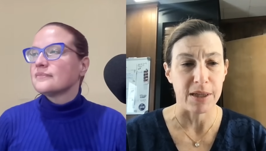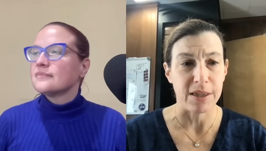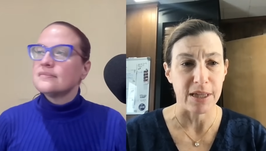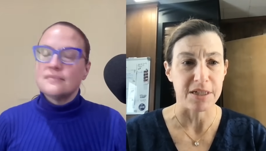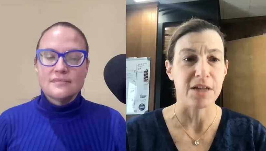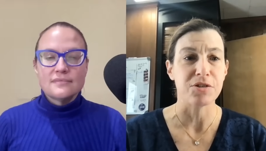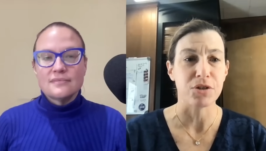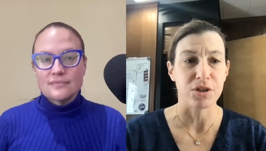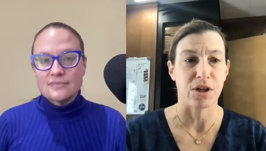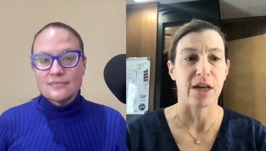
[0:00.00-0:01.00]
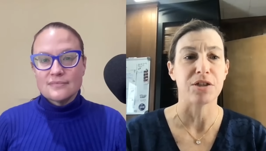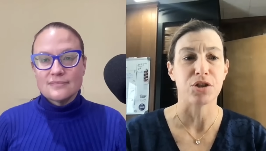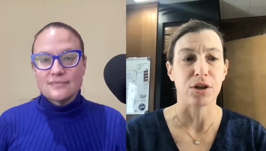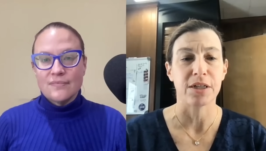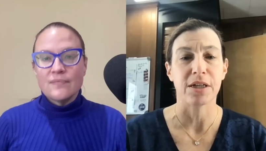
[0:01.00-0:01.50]
Speaker 1: but let's answer, get
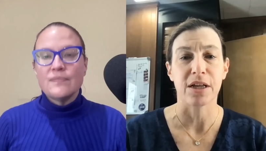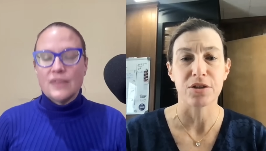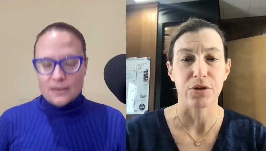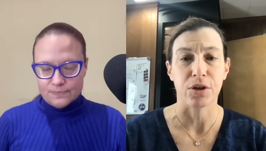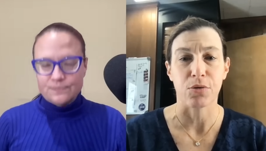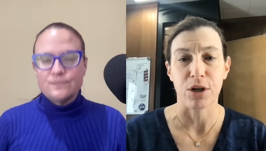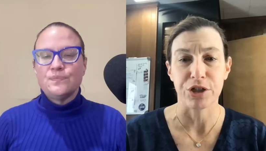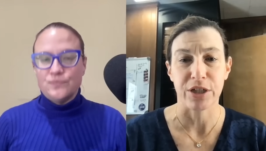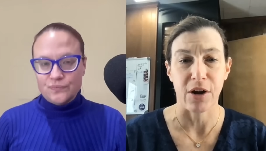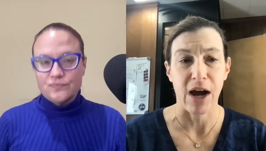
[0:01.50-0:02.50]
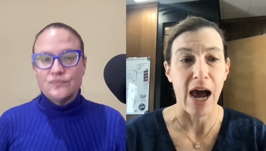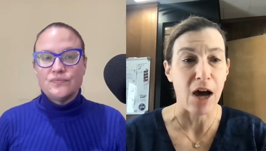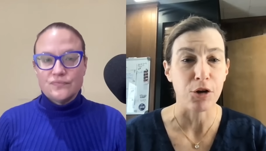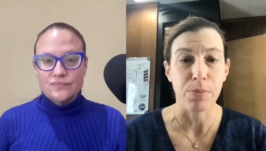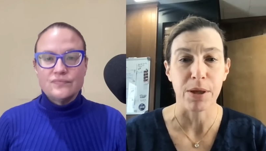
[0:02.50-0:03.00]
started in answering the question here.
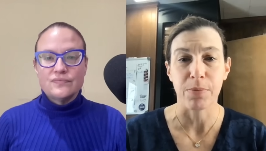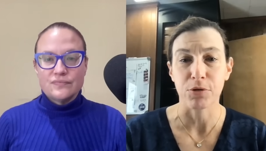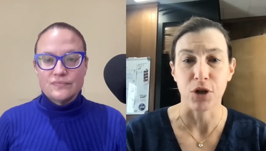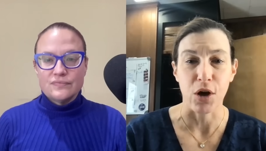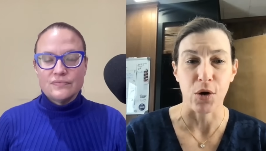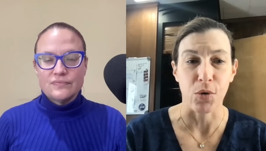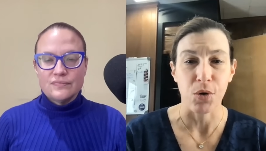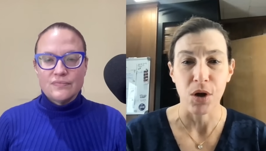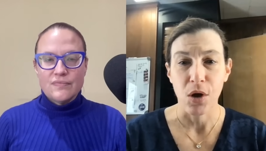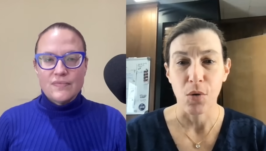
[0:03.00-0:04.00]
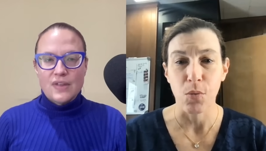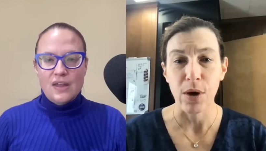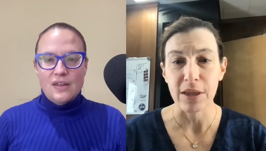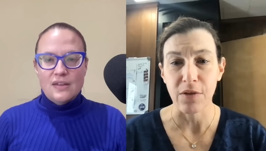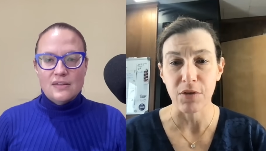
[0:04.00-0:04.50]
How do people know
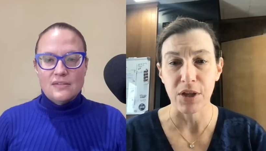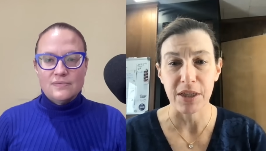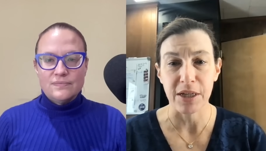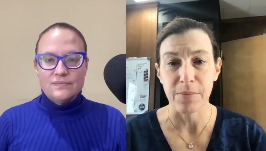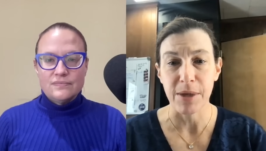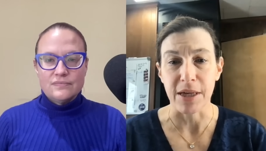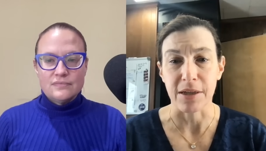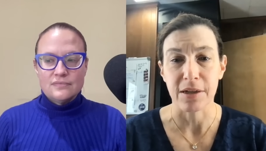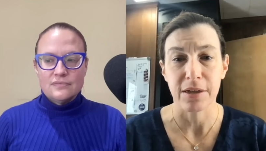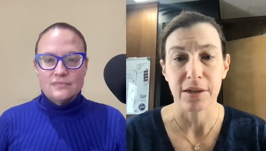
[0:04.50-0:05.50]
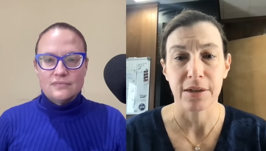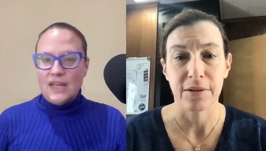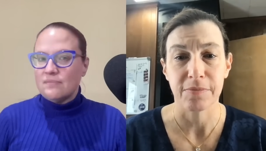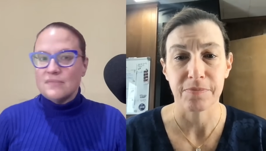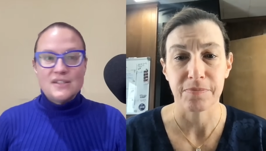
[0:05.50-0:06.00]
what level they need to meet?
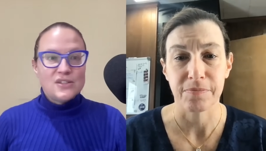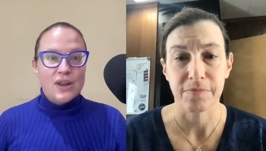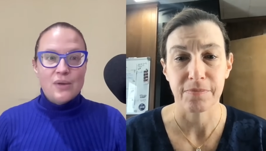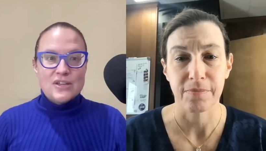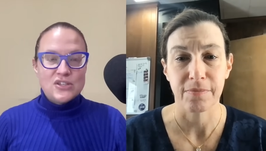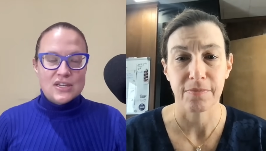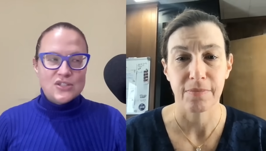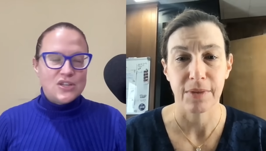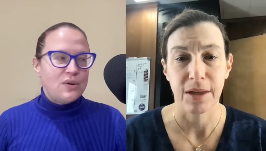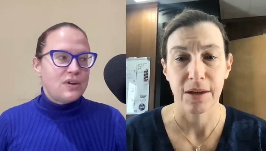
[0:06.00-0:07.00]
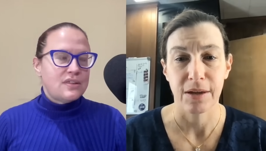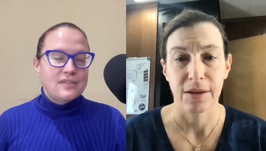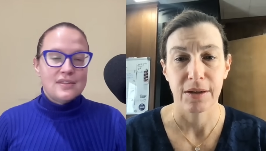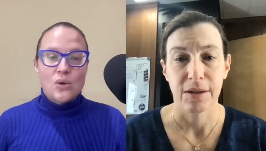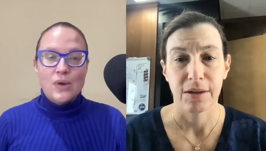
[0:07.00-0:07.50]
Yeah,
Speaker 2: it's a great question. So
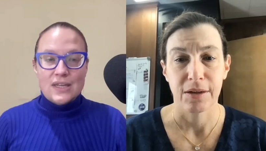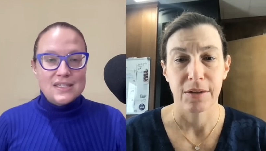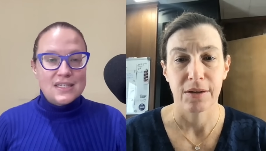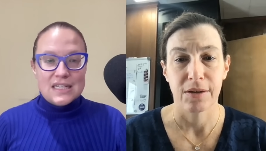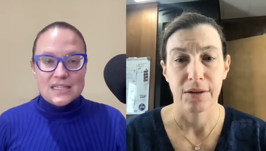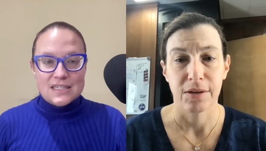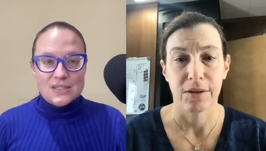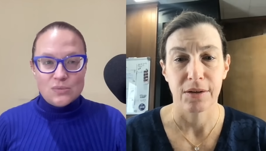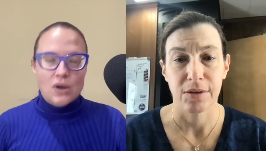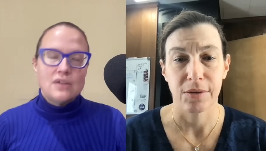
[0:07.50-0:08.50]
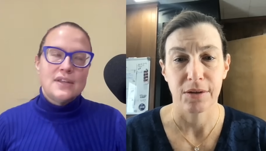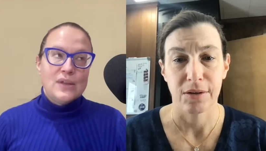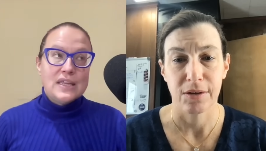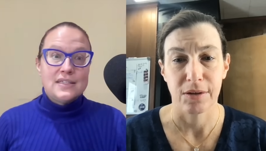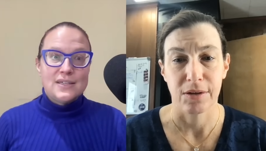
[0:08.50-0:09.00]
the quickest and easiest, well, you know,
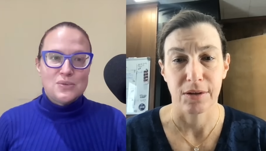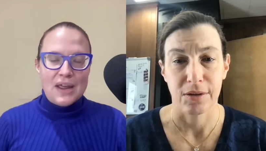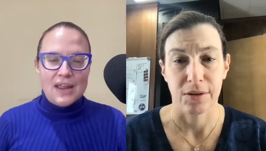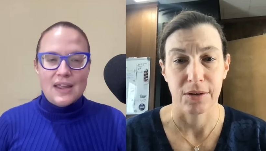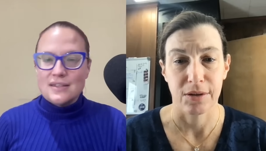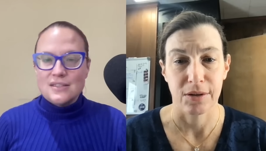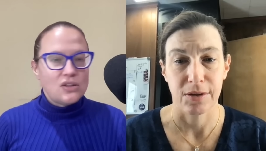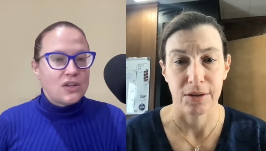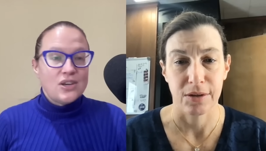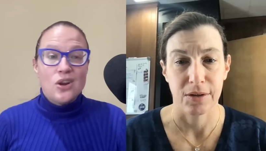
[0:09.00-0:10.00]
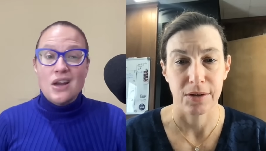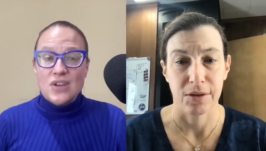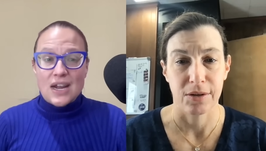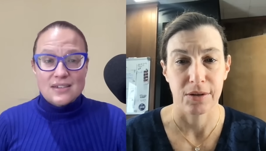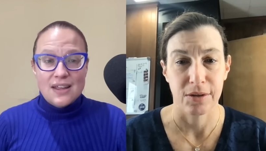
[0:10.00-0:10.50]
easiest way is to look in your
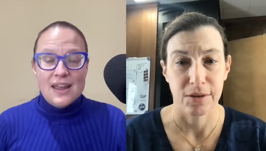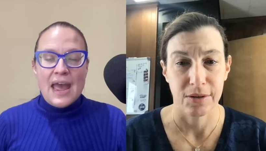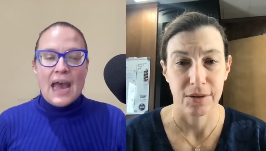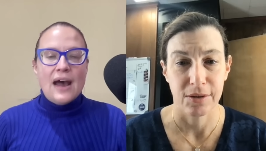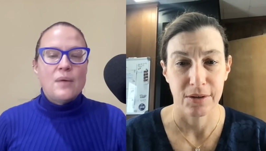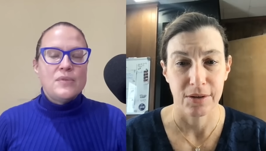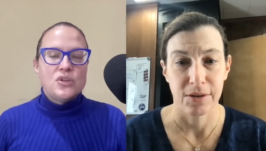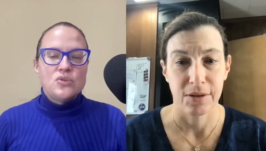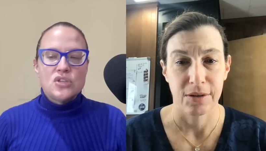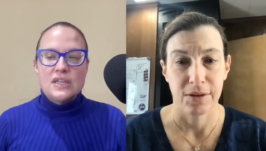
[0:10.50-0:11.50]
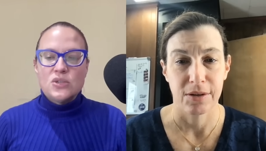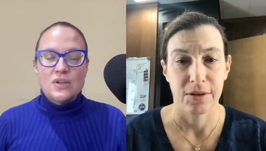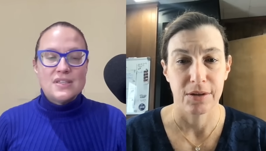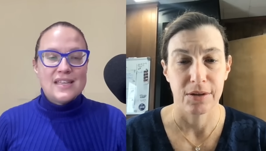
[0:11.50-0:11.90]
contract. Um, usually towards